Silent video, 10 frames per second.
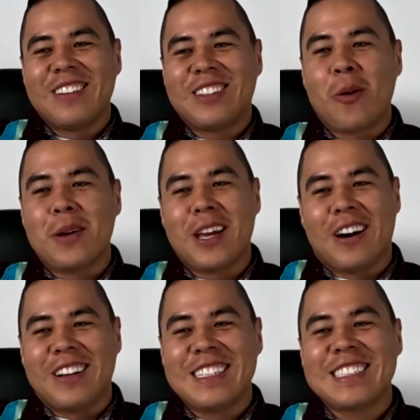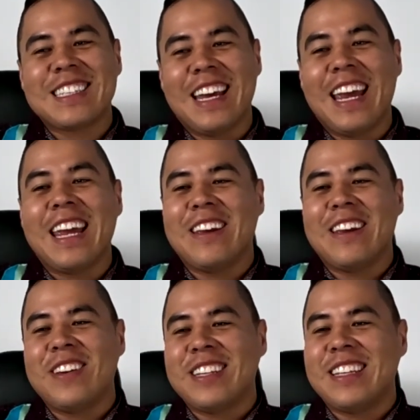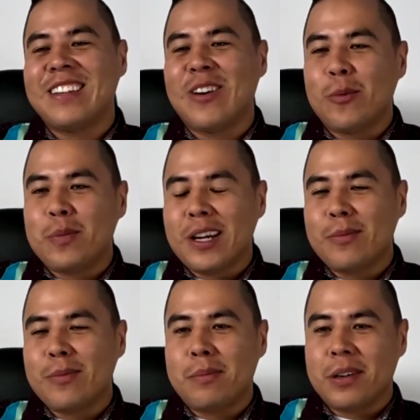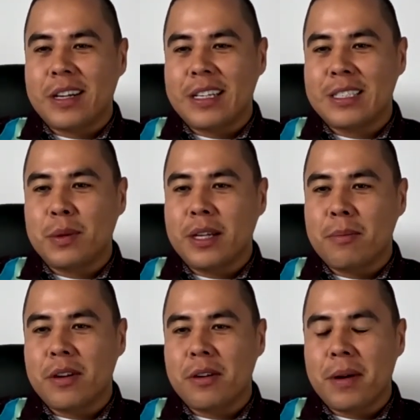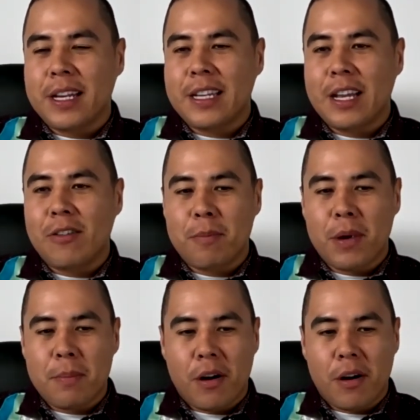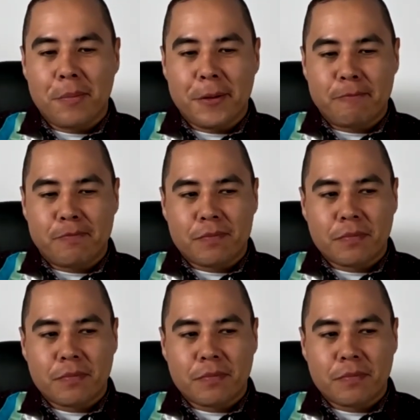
To be honest, like even in the opening of my book, I speak about a man that read my palm, and